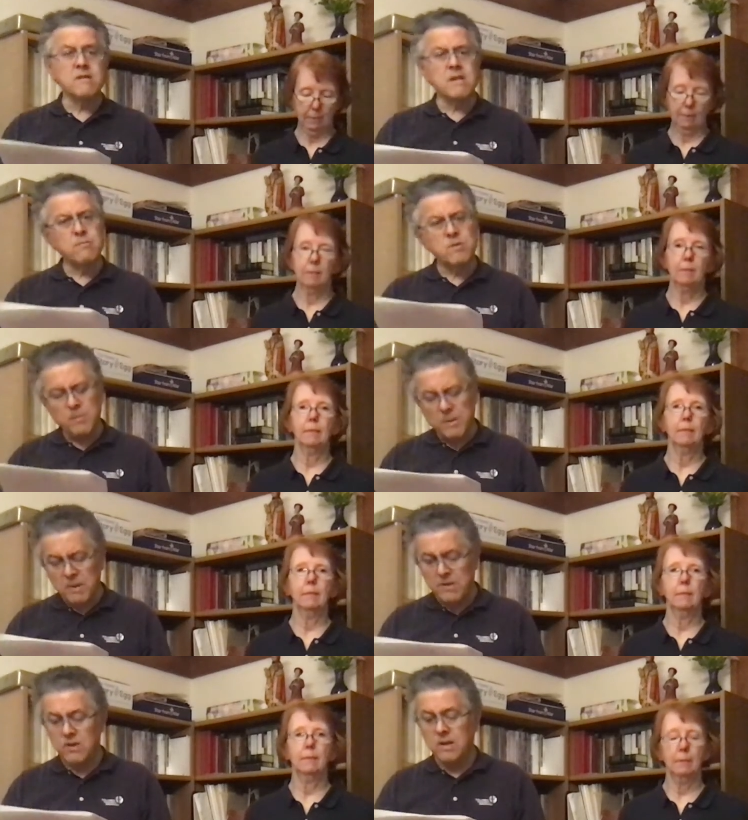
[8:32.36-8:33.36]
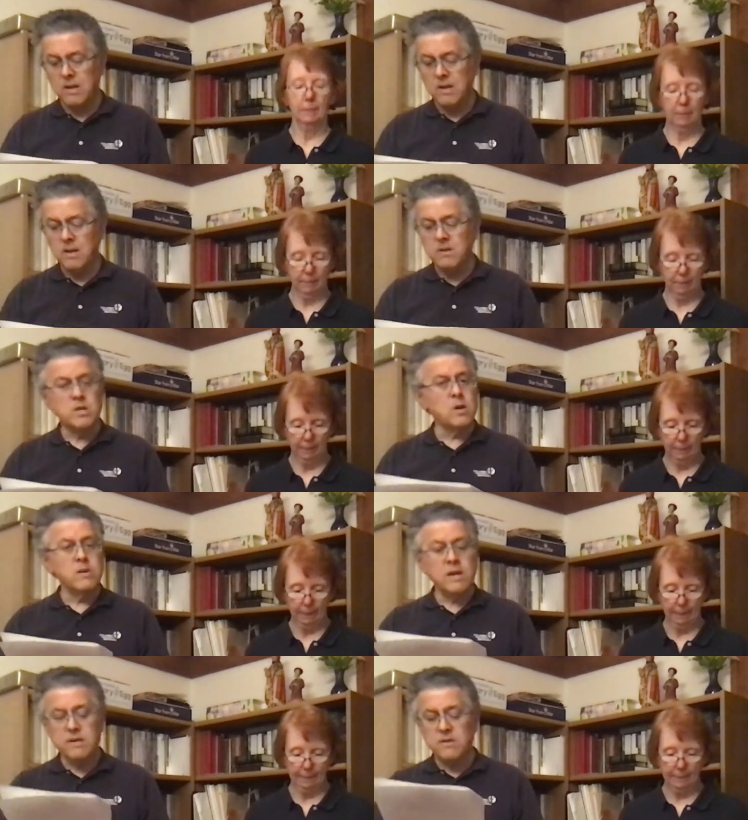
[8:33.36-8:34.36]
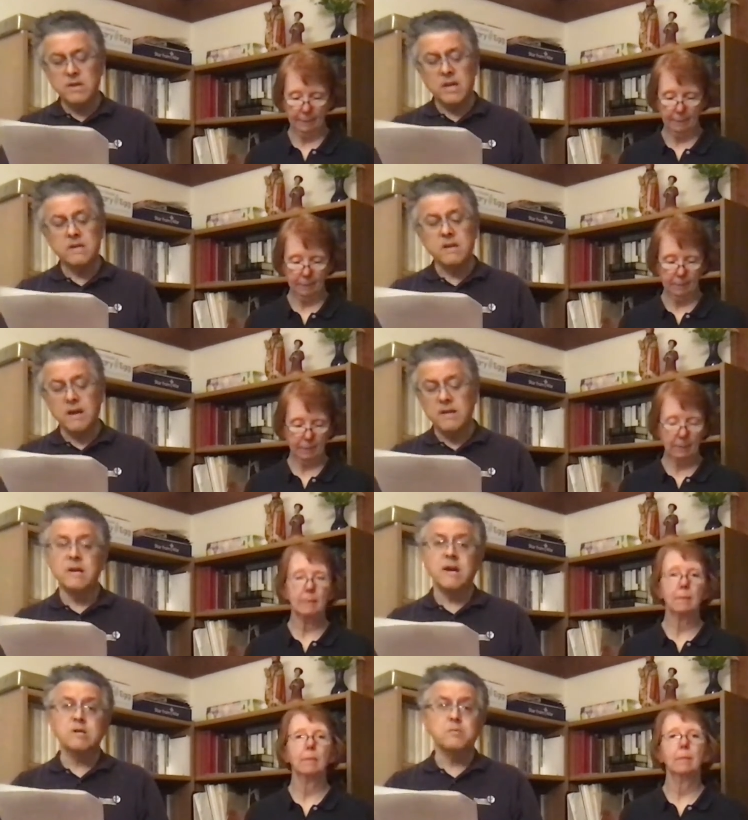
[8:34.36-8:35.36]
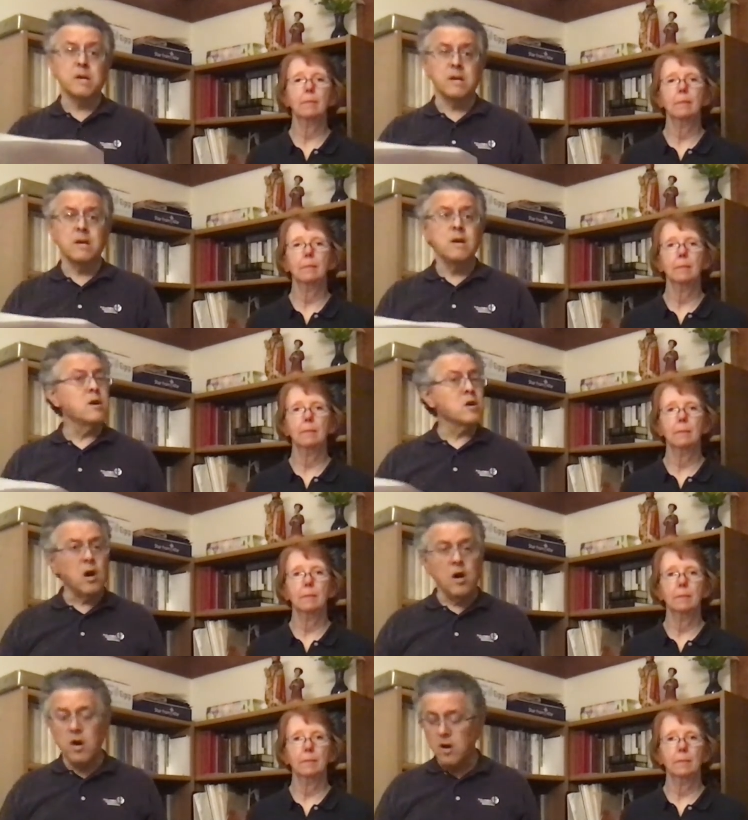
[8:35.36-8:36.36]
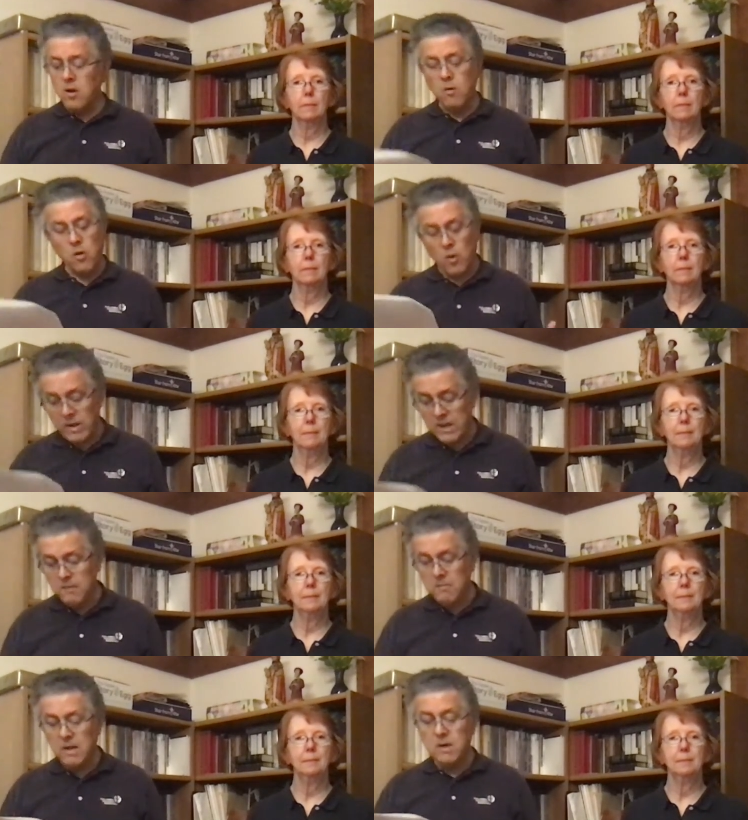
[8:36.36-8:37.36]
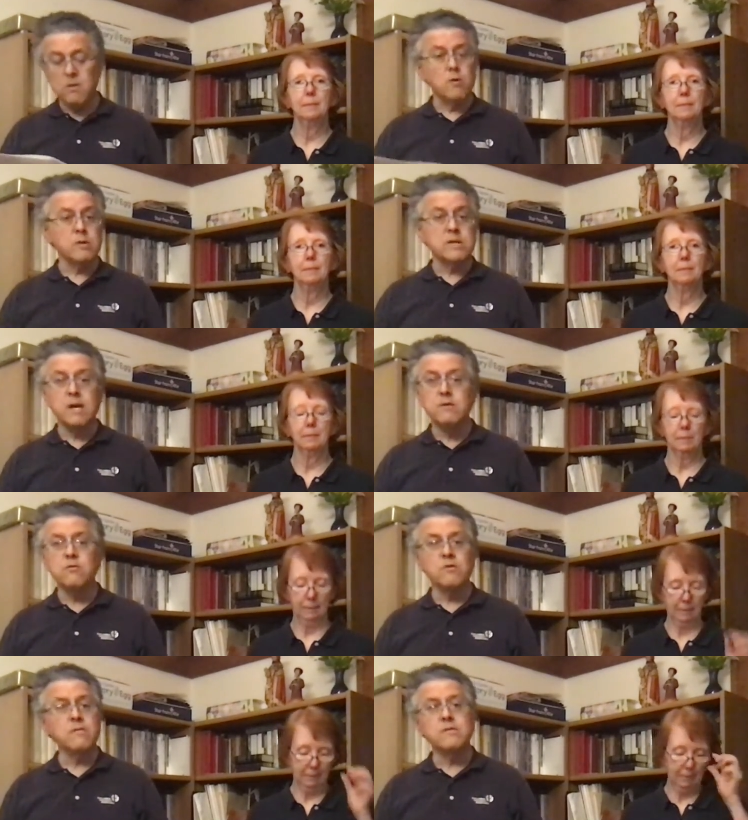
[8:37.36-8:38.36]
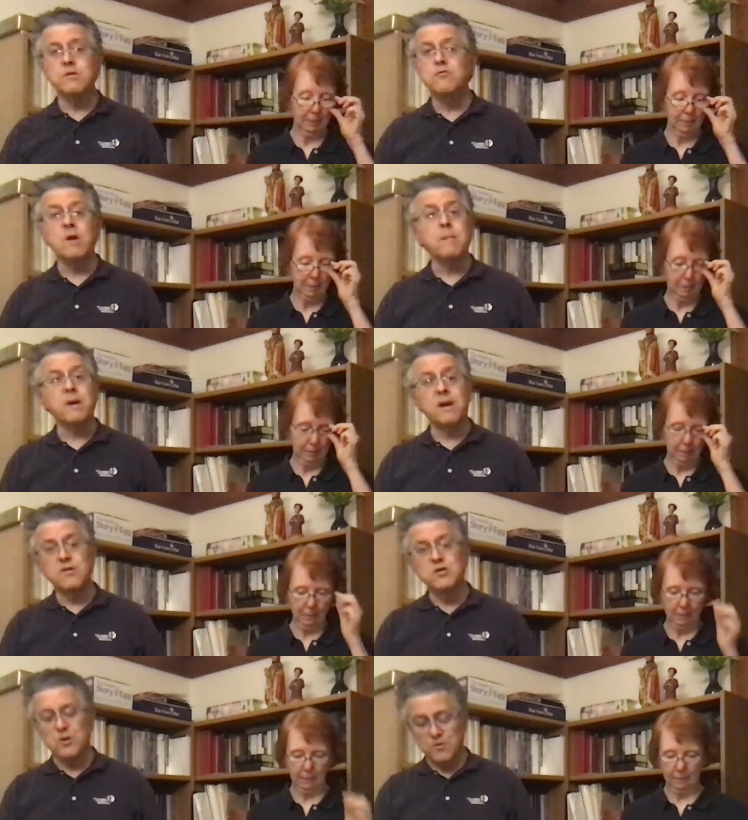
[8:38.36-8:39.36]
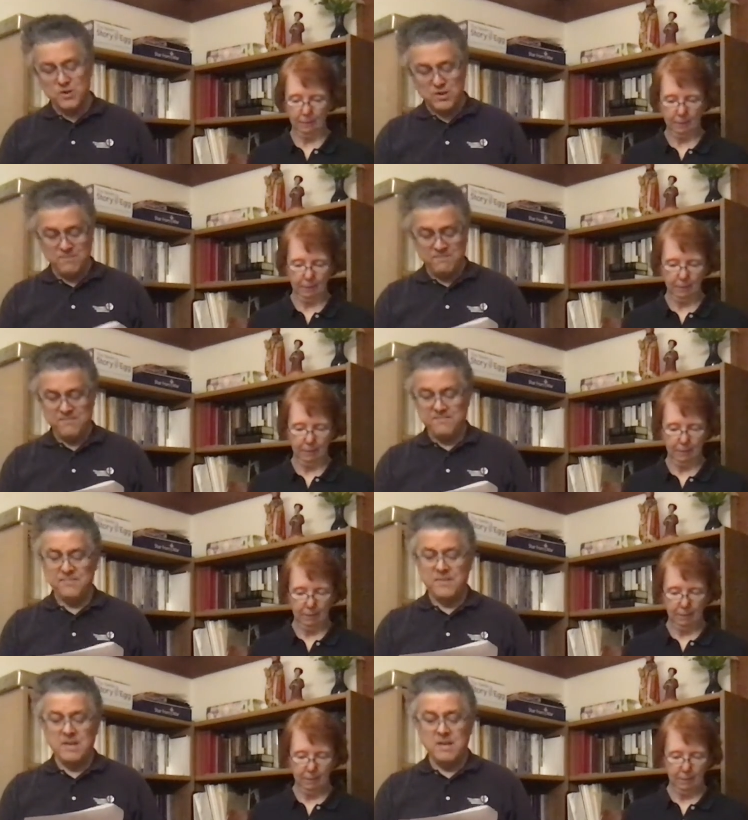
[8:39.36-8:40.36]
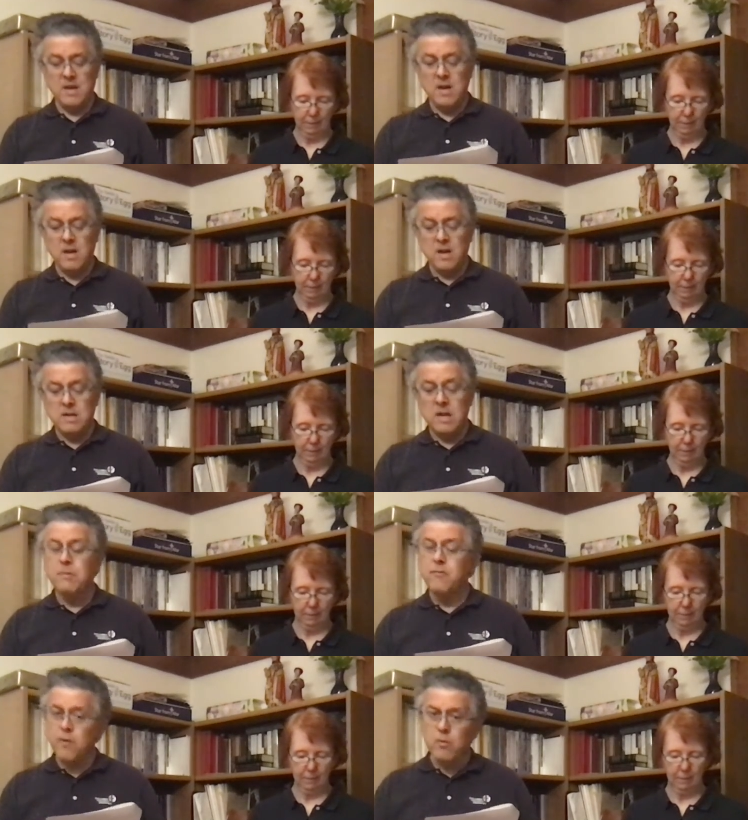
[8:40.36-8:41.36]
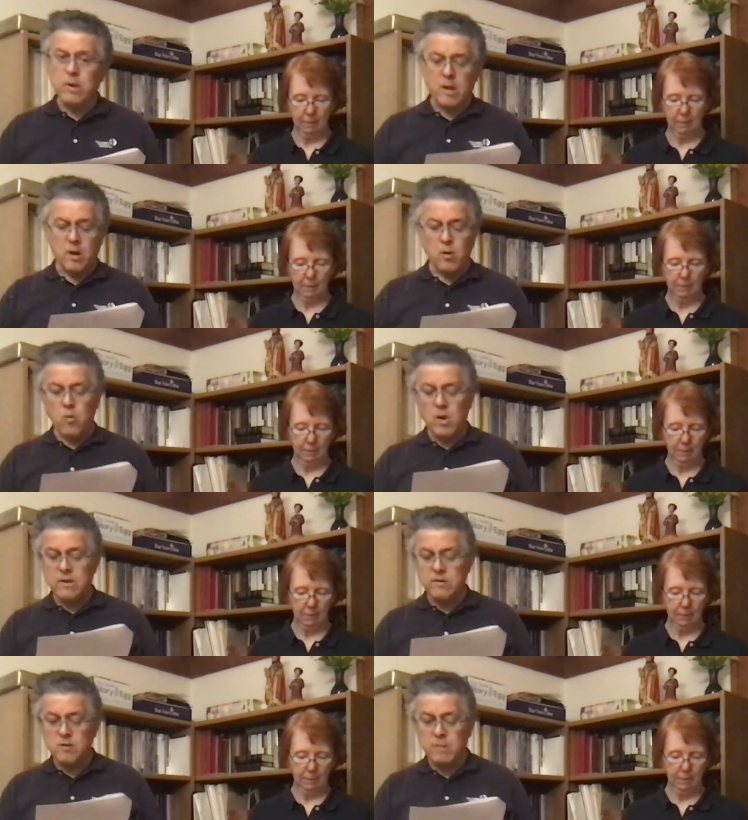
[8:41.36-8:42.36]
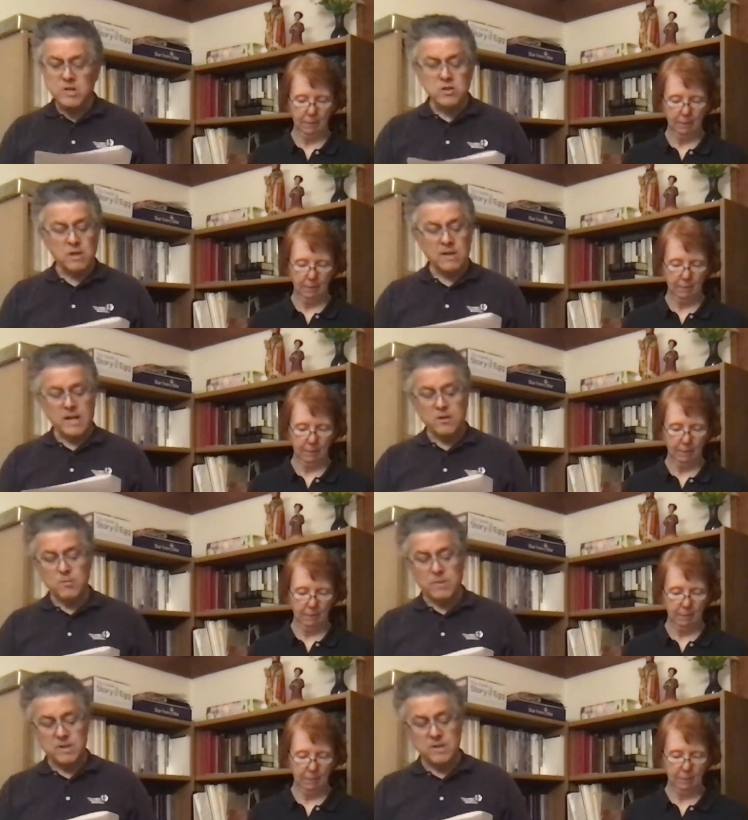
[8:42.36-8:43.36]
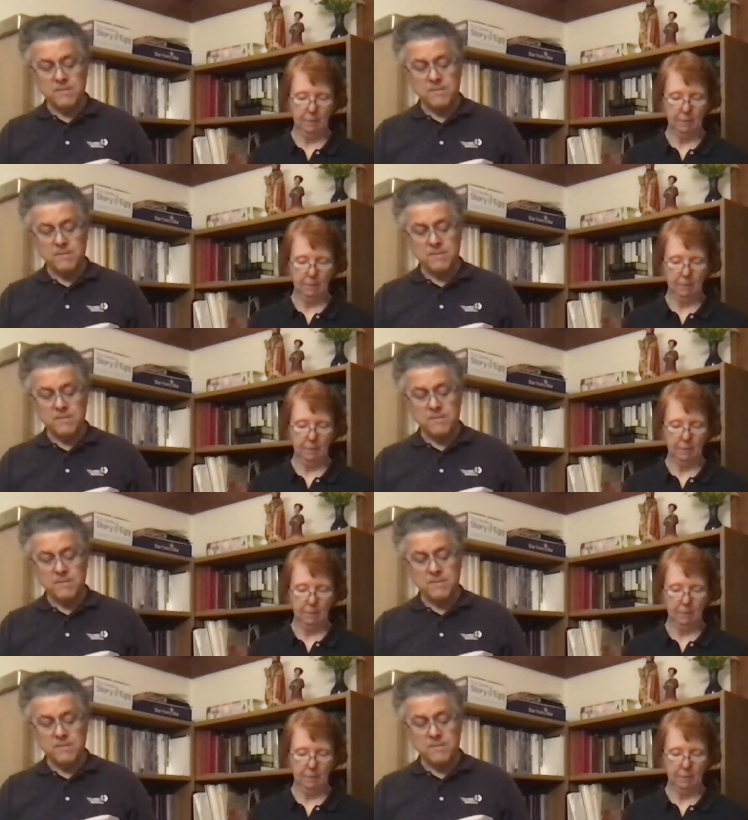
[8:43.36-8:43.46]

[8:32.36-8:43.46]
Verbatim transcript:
Speaker 1: seems to be missing, don't hesitate to contact me. Call or email or text or even just drop by the church. Now, before we go, one special announcement.